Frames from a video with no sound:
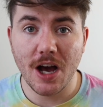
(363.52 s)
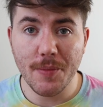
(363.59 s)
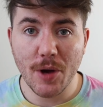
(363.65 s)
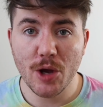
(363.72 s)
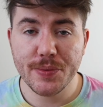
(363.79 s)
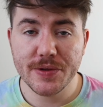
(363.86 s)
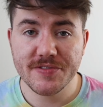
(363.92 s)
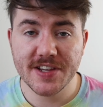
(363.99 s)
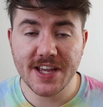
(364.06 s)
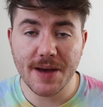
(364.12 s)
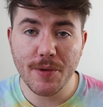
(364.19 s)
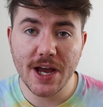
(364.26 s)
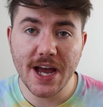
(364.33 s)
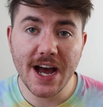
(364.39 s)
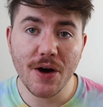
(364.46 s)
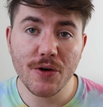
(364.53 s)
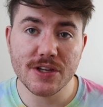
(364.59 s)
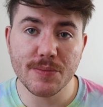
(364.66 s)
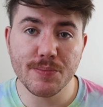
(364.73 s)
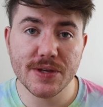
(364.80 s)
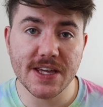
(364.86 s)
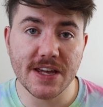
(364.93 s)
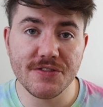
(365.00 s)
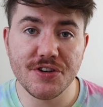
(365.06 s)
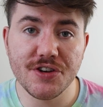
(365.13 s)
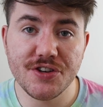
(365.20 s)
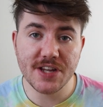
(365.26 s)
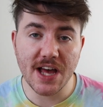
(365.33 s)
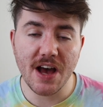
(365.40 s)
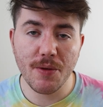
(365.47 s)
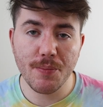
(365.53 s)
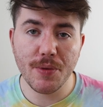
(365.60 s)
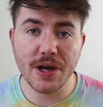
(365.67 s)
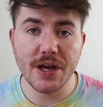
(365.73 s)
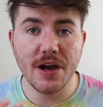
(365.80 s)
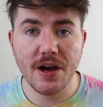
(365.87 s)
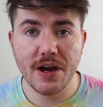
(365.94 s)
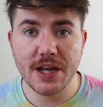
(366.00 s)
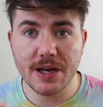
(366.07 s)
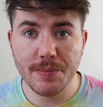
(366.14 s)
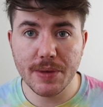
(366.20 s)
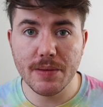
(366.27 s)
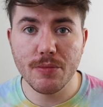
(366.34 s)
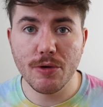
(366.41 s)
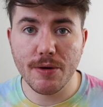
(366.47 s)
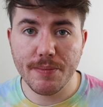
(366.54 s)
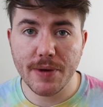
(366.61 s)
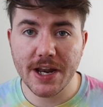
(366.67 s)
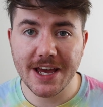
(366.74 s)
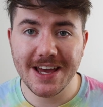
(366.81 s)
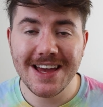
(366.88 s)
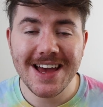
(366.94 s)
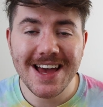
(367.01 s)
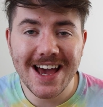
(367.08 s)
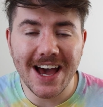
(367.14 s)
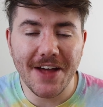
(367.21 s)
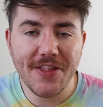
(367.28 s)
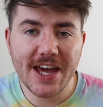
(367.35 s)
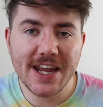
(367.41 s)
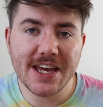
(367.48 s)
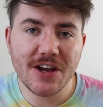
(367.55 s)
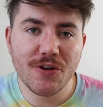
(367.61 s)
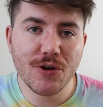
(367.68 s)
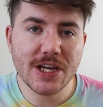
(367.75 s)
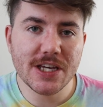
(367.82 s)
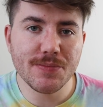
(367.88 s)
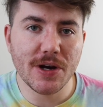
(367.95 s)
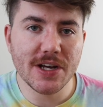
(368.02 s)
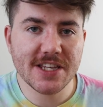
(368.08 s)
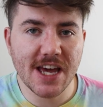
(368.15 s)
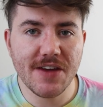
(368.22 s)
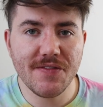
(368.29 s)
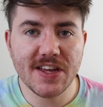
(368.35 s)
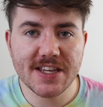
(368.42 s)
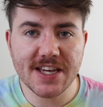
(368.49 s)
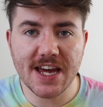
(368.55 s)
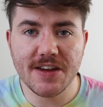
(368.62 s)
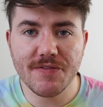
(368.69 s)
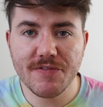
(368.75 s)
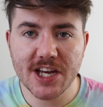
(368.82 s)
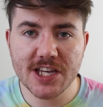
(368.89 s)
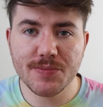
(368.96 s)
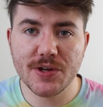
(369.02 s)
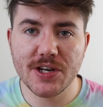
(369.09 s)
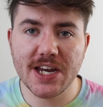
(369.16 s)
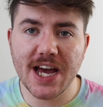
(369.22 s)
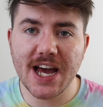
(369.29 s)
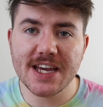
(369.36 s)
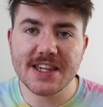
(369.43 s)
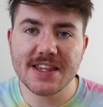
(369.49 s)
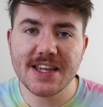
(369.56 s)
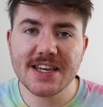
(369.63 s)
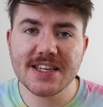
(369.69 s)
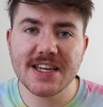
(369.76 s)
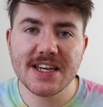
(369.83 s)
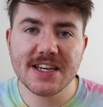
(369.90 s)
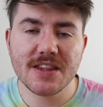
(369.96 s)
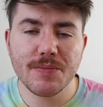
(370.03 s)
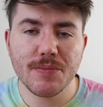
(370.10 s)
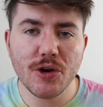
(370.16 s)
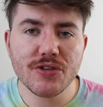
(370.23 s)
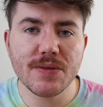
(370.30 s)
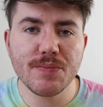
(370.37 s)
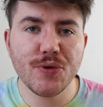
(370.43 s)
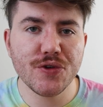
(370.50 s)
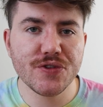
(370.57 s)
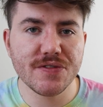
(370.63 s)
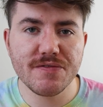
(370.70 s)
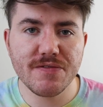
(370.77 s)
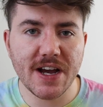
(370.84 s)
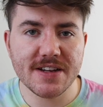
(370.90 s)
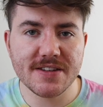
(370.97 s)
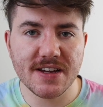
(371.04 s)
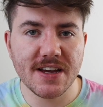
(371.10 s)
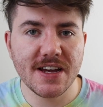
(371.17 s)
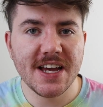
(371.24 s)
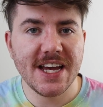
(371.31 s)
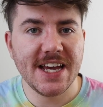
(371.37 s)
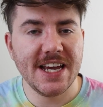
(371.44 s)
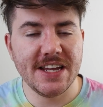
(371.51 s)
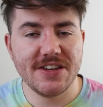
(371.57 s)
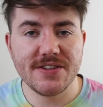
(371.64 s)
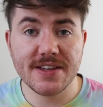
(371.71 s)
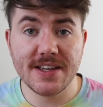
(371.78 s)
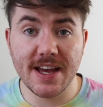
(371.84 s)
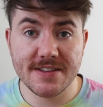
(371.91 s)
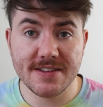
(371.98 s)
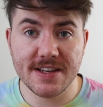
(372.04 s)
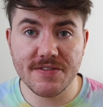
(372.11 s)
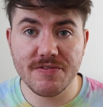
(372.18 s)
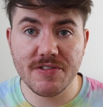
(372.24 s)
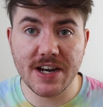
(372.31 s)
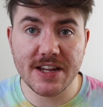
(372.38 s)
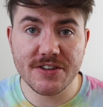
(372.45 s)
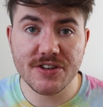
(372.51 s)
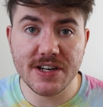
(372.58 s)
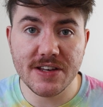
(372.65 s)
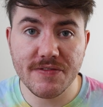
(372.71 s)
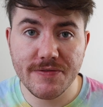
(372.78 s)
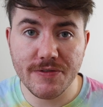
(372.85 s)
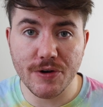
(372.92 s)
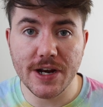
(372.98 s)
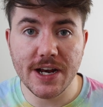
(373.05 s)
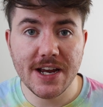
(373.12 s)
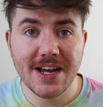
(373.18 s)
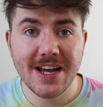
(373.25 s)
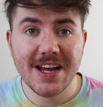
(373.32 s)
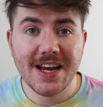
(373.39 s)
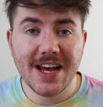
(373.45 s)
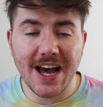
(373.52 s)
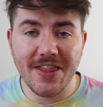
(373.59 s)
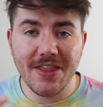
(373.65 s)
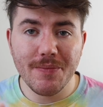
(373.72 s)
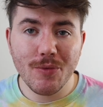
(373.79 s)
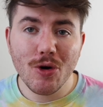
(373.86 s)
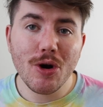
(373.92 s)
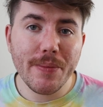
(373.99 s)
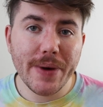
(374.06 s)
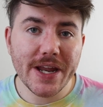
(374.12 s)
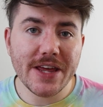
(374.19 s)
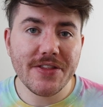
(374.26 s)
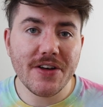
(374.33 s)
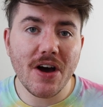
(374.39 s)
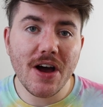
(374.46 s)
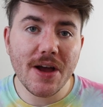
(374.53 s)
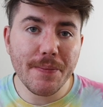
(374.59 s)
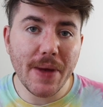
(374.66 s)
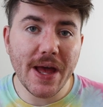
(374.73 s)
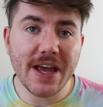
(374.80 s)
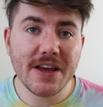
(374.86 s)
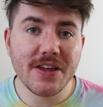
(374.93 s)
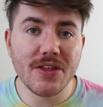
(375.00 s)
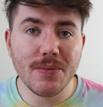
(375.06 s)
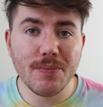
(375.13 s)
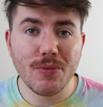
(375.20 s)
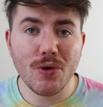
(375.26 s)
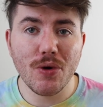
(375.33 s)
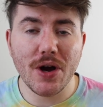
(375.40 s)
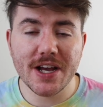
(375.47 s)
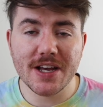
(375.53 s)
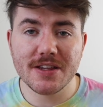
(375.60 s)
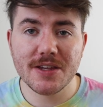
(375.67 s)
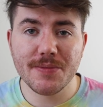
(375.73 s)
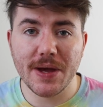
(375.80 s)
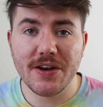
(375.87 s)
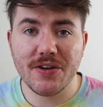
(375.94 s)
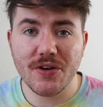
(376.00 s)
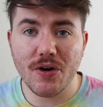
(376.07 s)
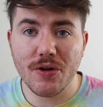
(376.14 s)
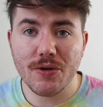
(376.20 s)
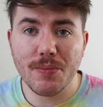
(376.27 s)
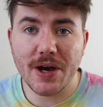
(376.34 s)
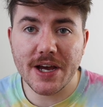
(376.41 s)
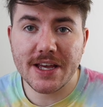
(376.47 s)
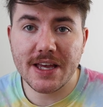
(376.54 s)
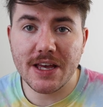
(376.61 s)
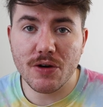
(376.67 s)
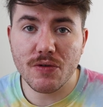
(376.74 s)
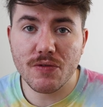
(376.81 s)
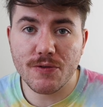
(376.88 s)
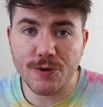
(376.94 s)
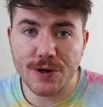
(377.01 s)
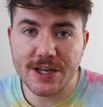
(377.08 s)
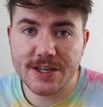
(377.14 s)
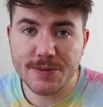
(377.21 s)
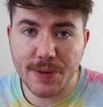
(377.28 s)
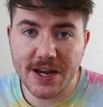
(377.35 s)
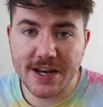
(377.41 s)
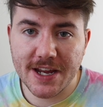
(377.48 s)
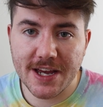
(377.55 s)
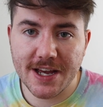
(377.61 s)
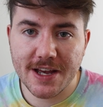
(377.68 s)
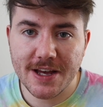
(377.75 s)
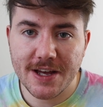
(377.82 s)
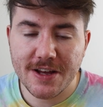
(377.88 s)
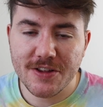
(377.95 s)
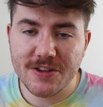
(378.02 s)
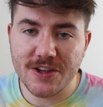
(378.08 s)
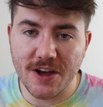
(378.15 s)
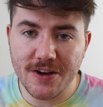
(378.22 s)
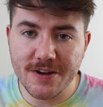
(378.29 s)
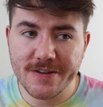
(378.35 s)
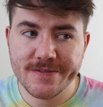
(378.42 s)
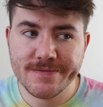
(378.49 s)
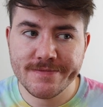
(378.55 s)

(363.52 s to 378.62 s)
I'm hoping to get my housing percentage down by earning a bit more money and then increase my savings and investment, as this is the most important factor into getting financially free. And the more money that I make, the more I can spend on my guilt-free spending. So